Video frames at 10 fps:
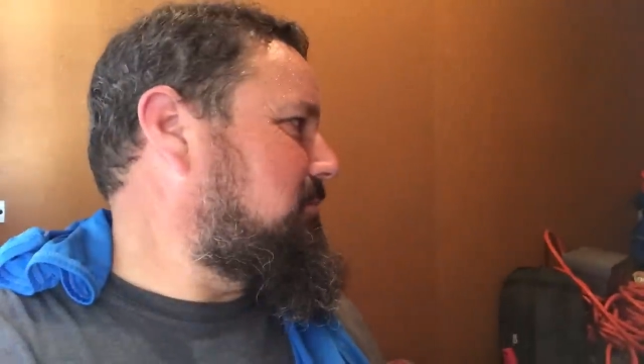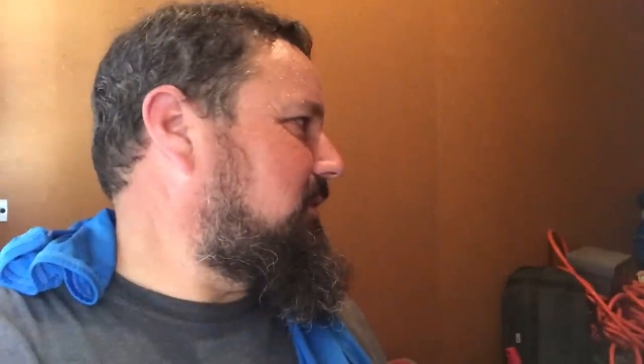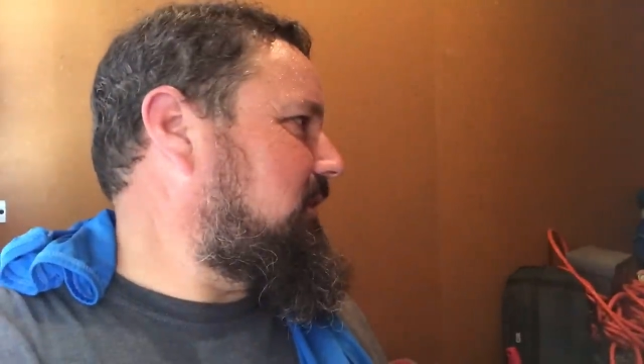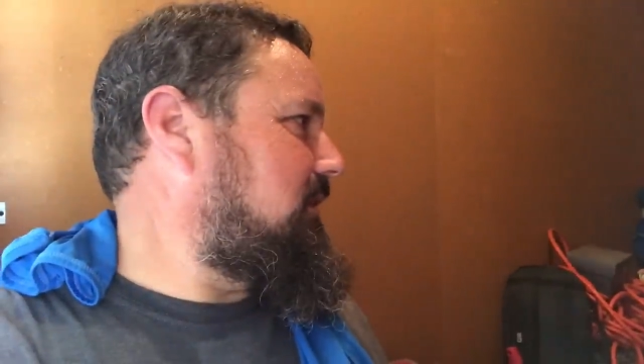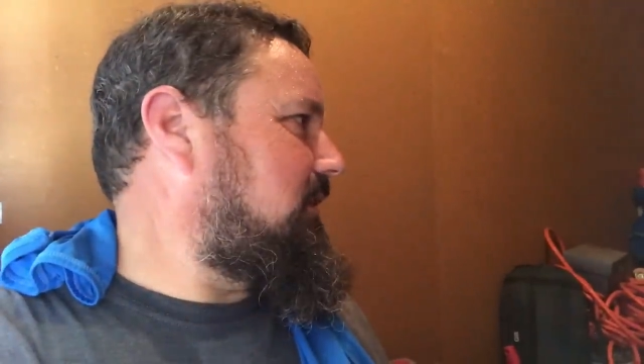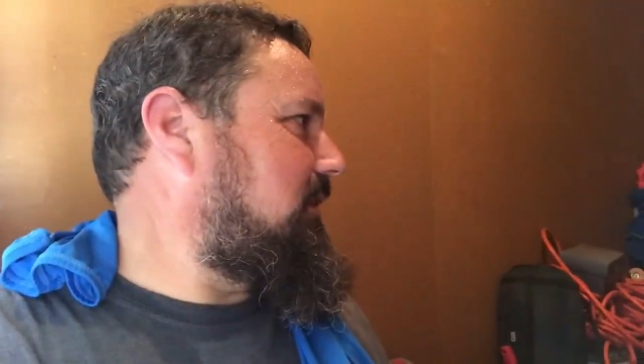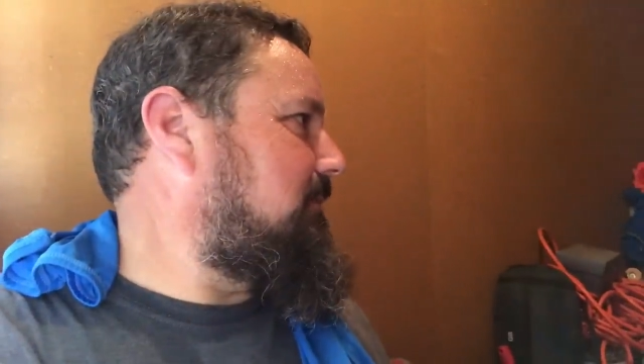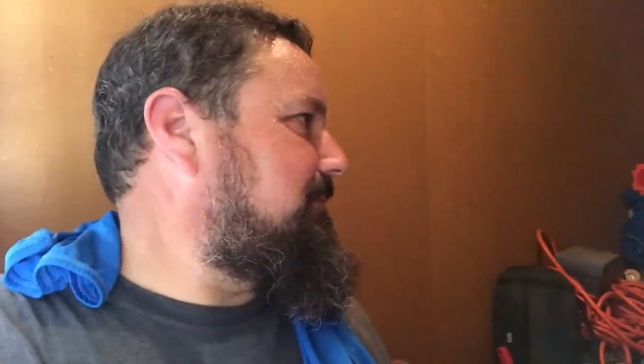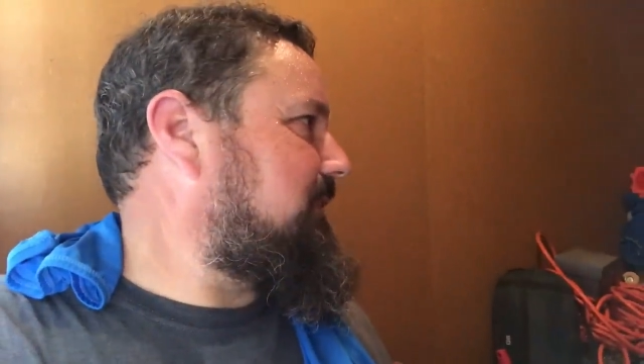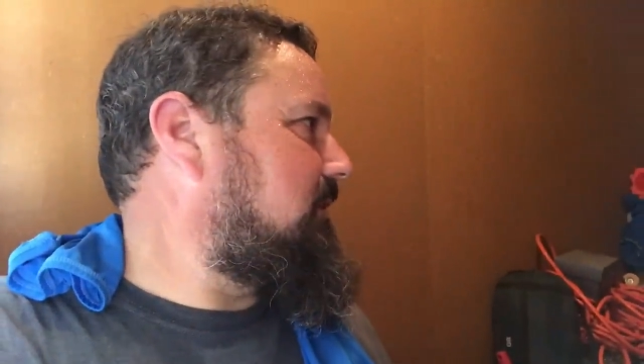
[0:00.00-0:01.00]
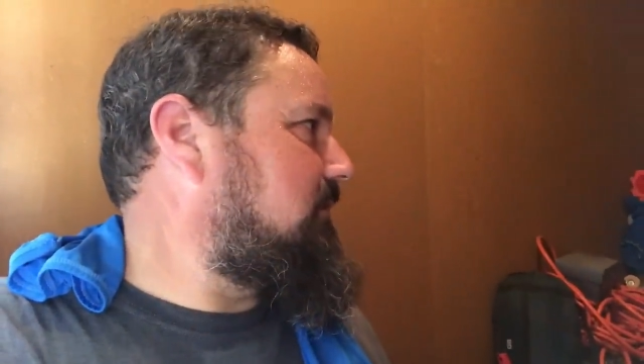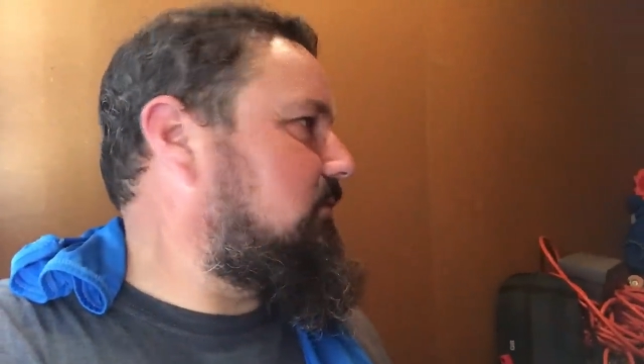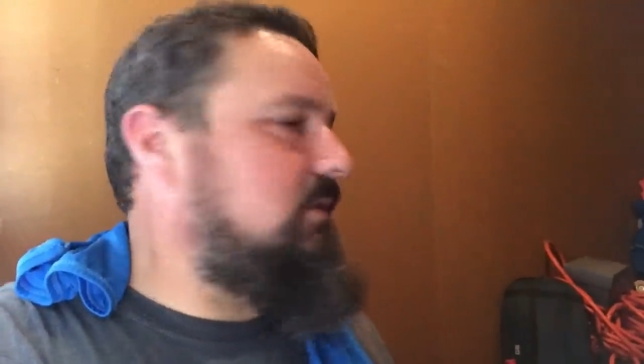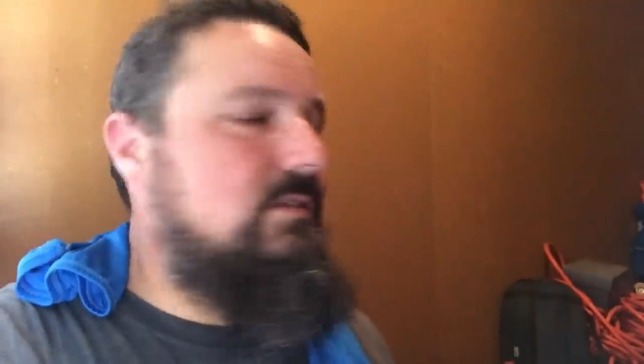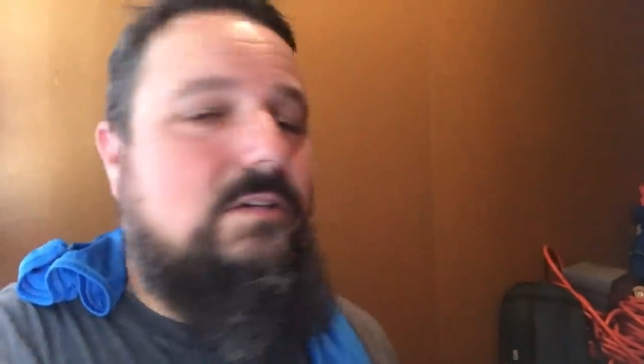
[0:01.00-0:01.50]
But um,
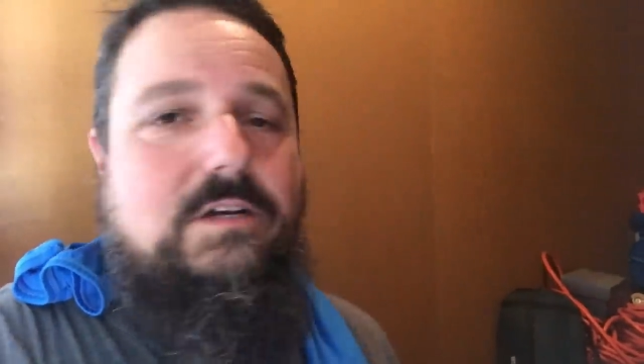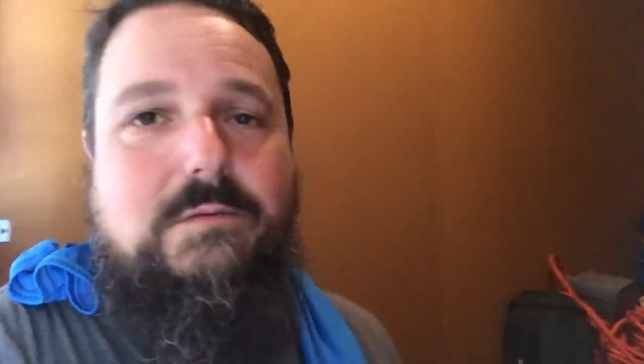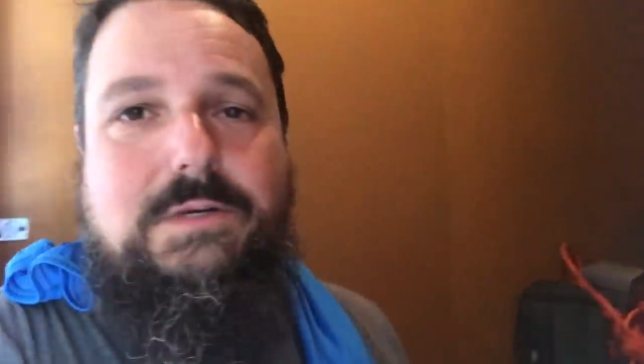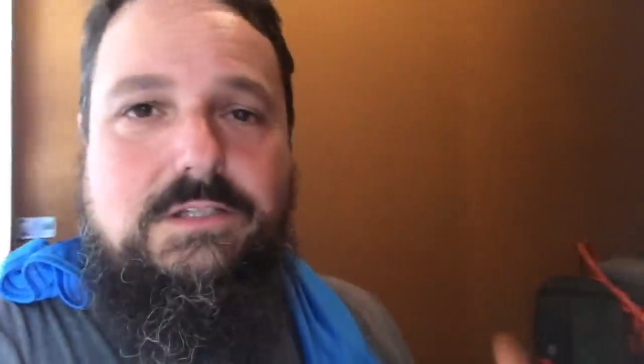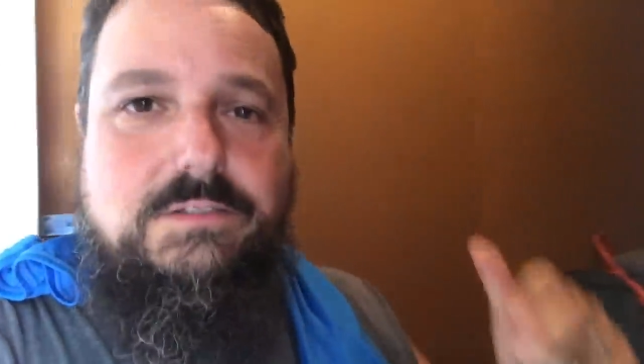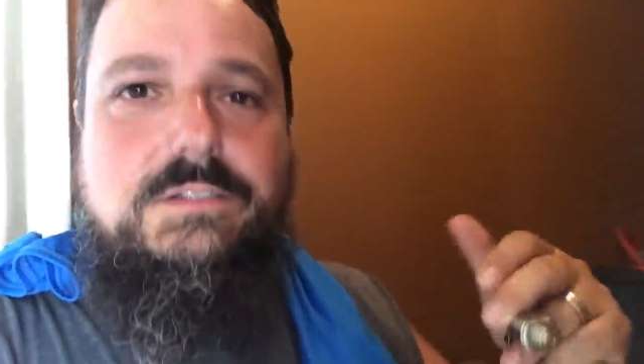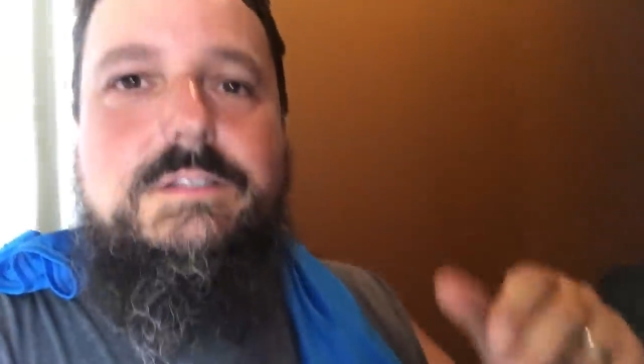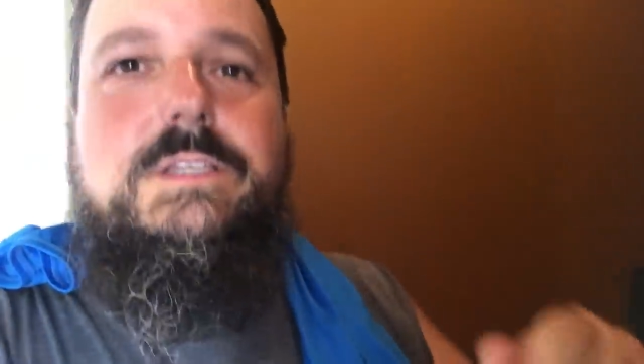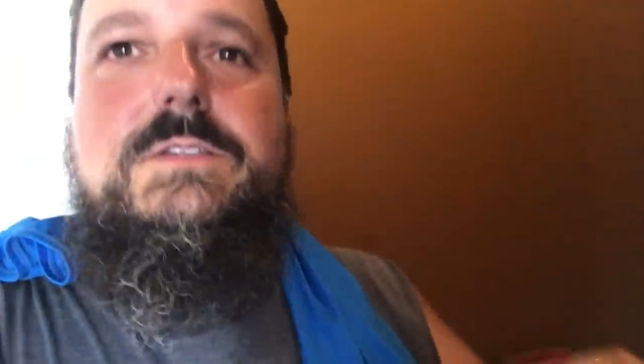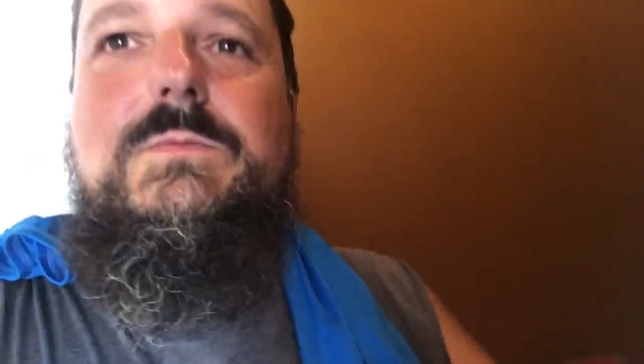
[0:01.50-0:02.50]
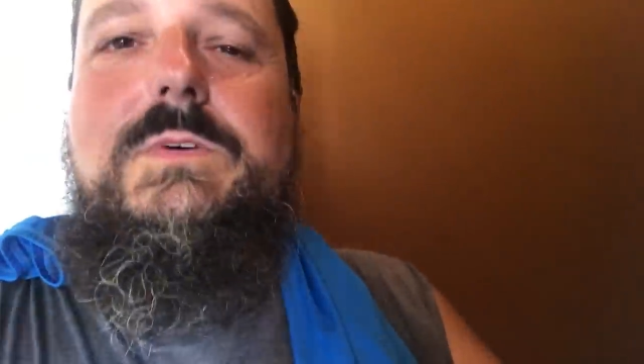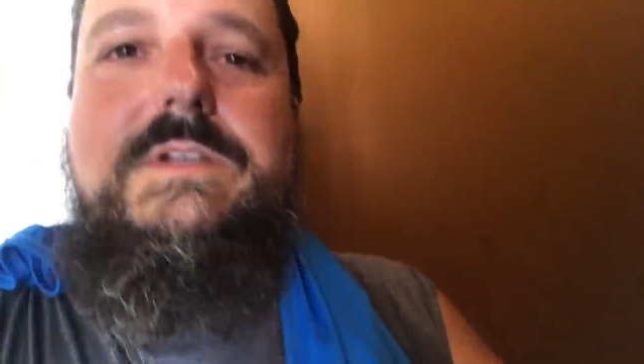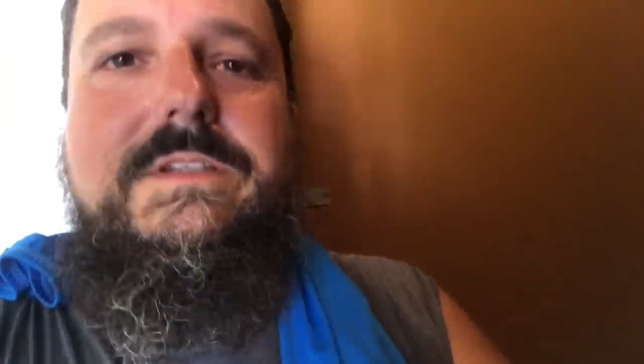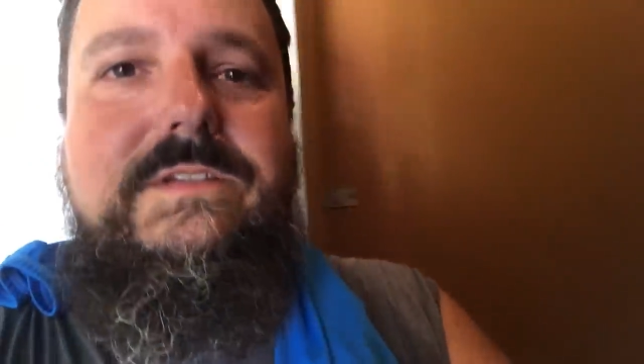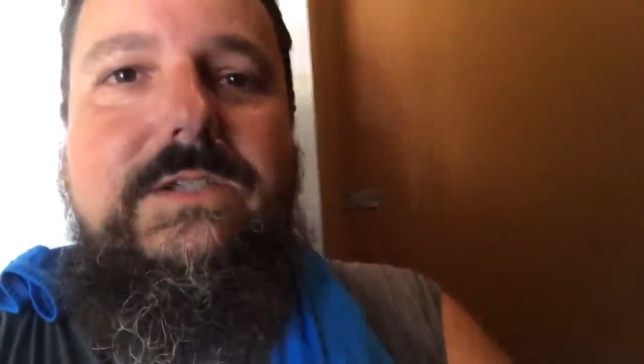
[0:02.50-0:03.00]
no sense talking about Let's just get to
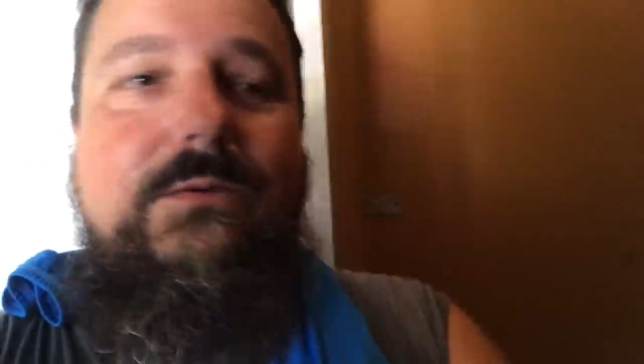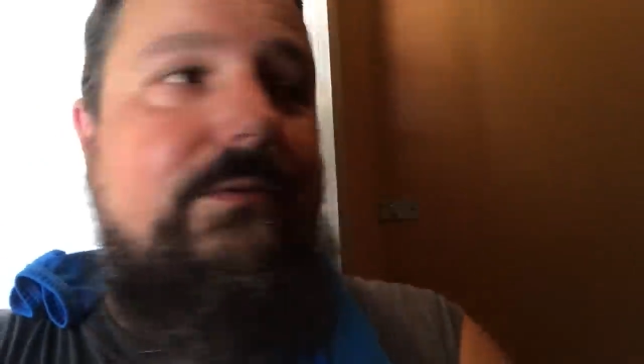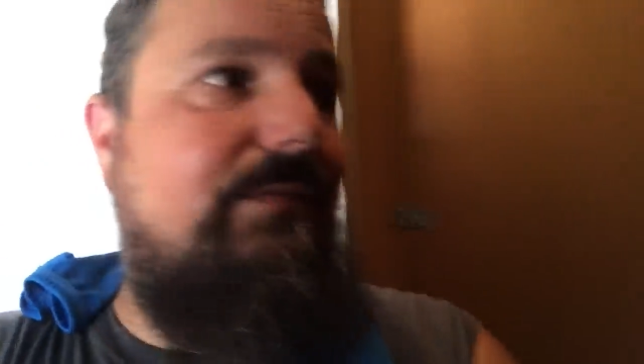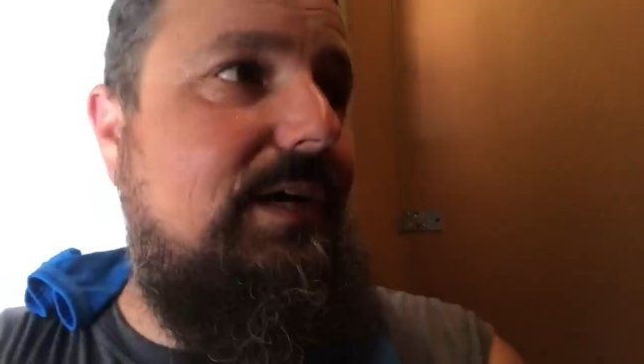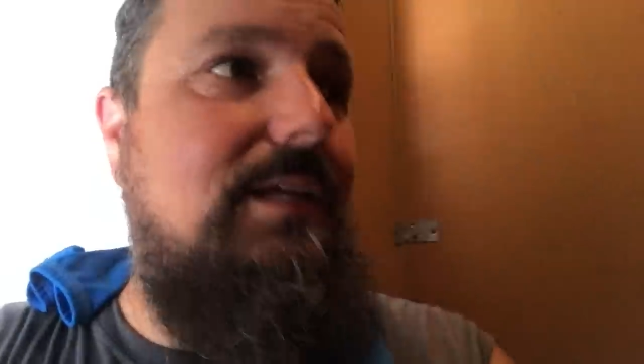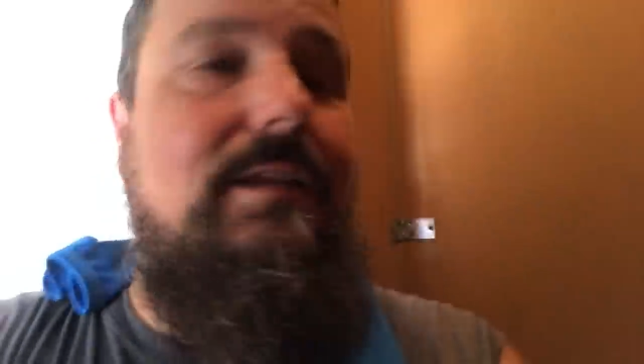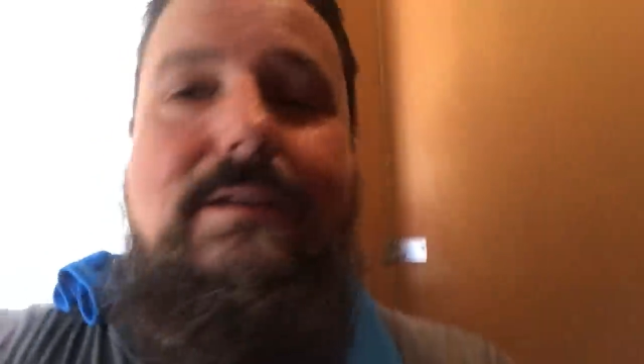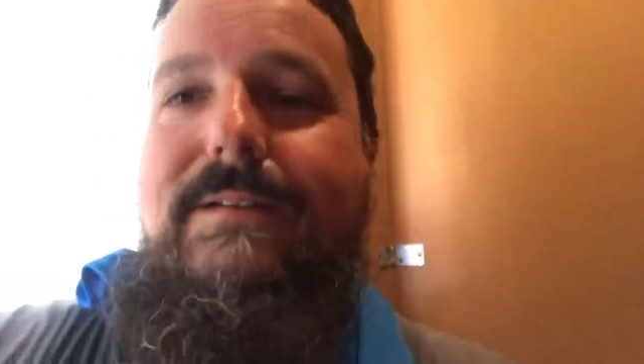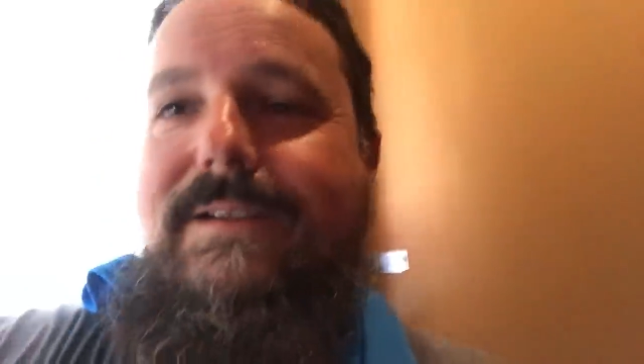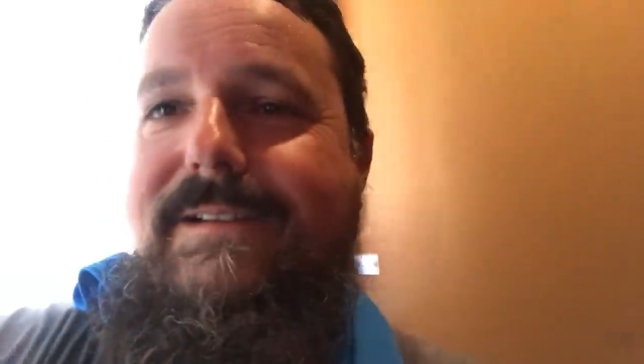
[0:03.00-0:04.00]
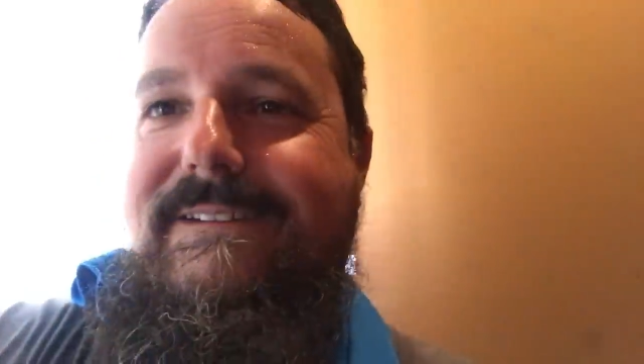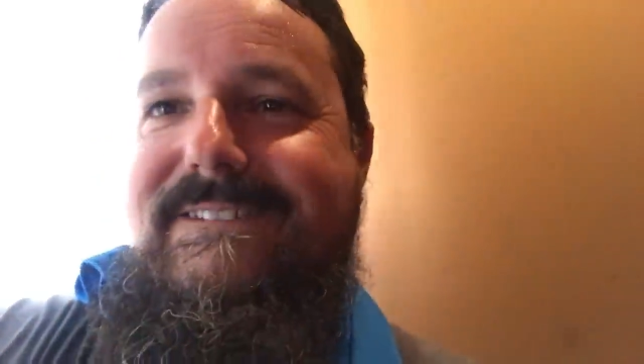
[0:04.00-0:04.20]
work and see what we find. All right.